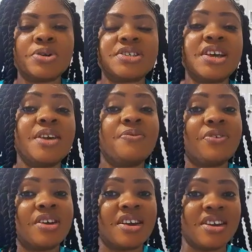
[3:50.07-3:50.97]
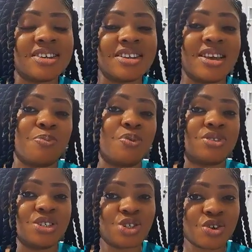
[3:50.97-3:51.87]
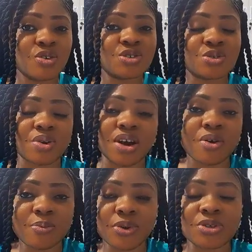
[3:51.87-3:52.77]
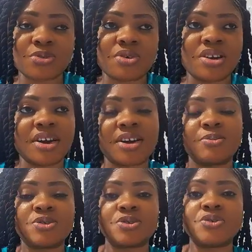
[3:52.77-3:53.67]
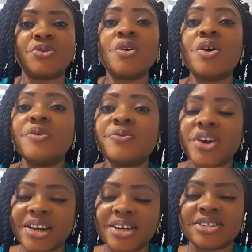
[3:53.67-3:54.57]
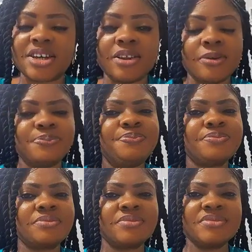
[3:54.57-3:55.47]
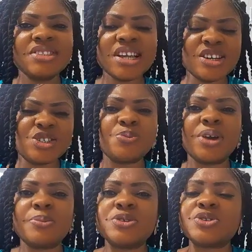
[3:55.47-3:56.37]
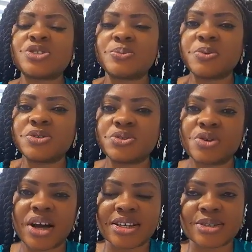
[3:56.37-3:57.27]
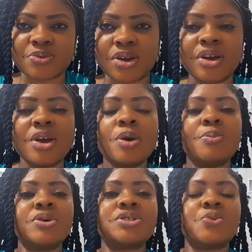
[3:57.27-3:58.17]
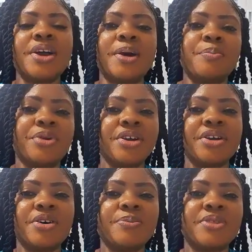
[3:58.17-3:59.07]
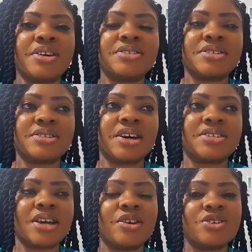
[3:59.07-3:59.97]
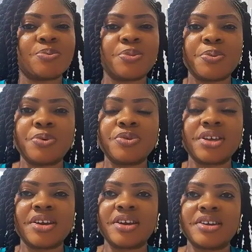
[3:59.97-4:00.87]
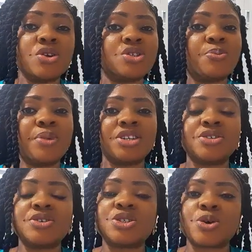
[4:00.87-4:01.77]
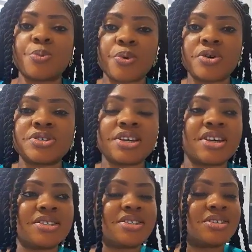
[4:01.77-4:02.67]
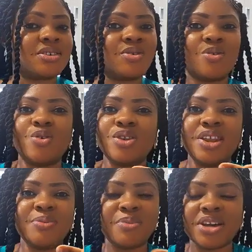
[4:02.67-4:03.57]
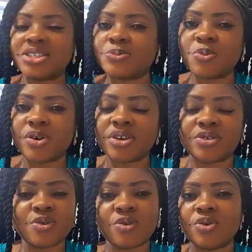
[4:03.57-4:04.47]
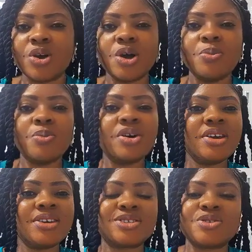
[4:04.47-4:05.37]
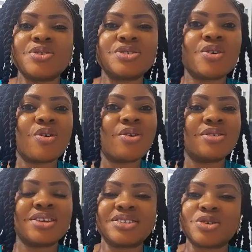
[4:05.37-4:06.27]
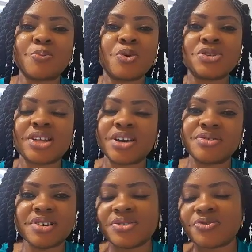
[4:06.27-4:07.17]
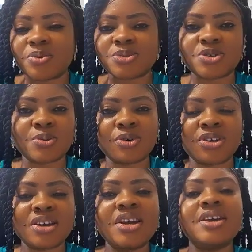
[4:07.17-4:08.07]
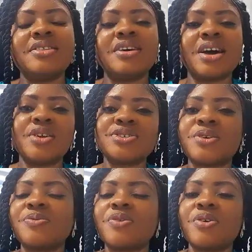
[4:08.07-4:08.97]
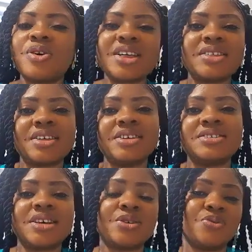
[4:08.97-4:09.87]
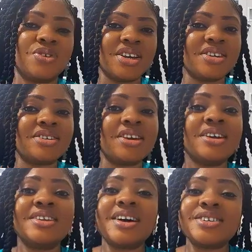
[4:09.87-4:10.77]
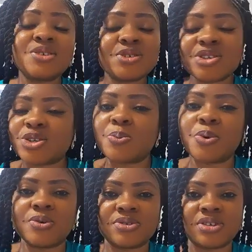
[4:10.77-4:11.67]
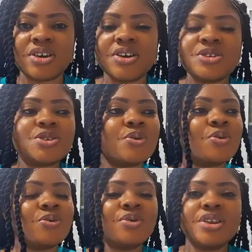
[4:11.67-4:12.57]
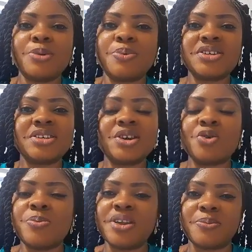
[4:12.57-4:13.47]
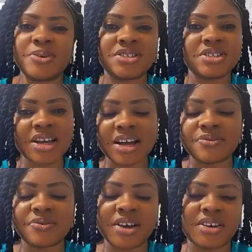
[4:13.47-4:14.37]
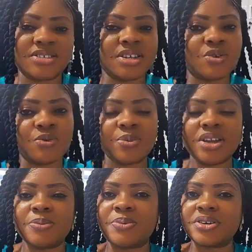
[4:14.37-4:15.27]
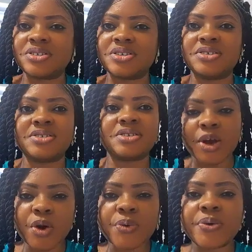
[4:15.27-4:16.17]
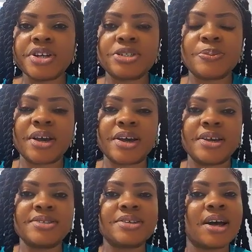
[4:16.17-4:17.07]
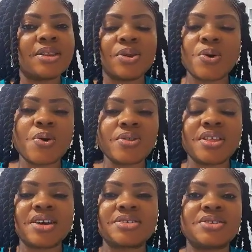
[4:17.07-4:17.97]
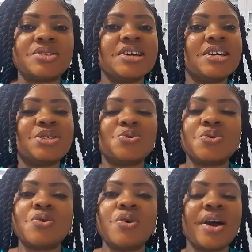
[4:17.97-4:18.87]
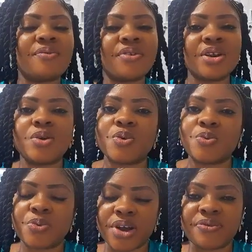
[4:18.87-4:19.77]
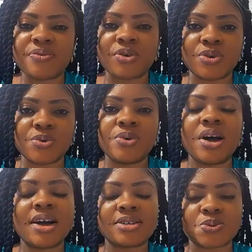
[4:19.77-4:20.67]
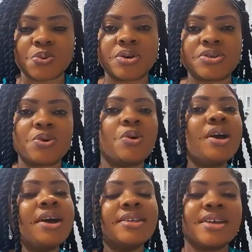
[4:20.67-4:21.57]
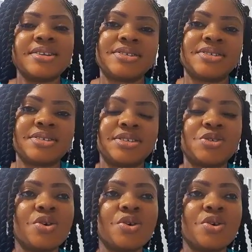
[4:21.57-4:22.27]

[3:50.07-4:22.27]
But if he is in a position to help you, to render help to you financially, he should be able to support you as well. But why I'm bringing up this is that a of people think once you mention support, it only means money. No, money is not all the support that you need from somebody. There are lots of other things that you need that is also support. So the person, it could be the person's advice, it could be the person's encouragement, and all that. It will go a very long way for you as well. So that is it.